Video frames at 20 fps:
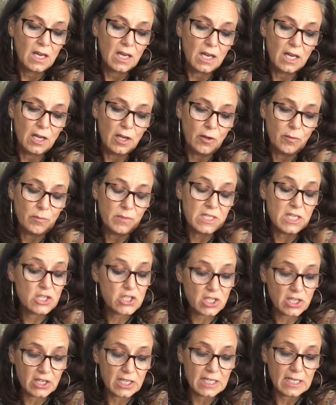
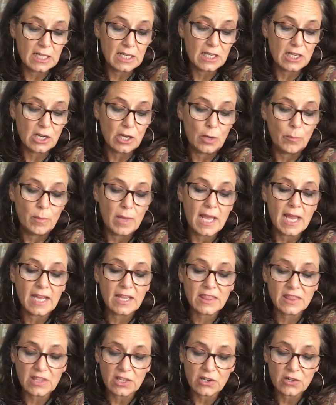Dictionary.com, a
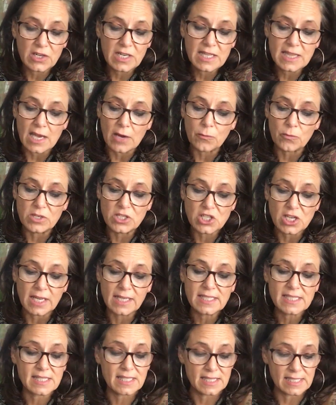theory that
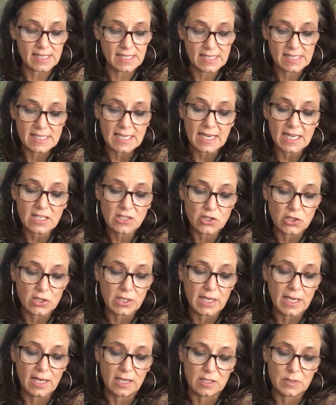rejects the
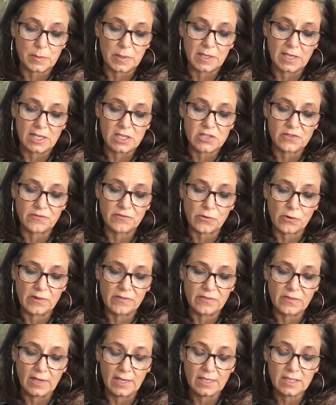standard explanation for
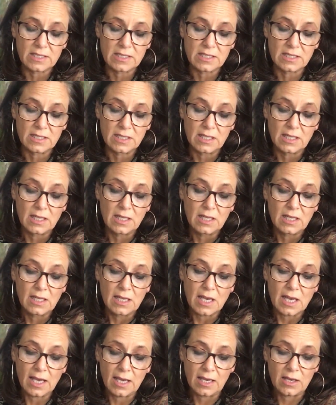event
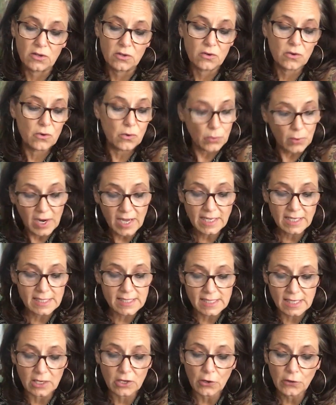and credits
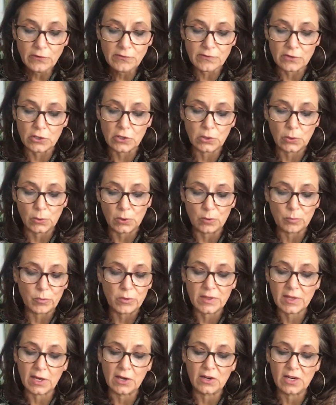a covert group
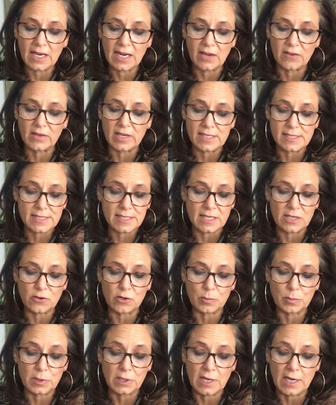with carrying out a
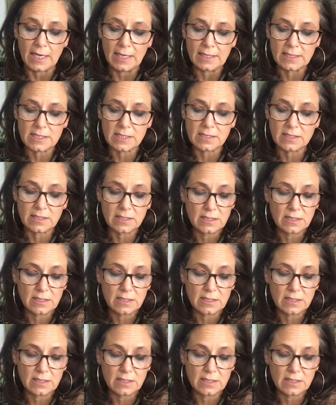secret plot.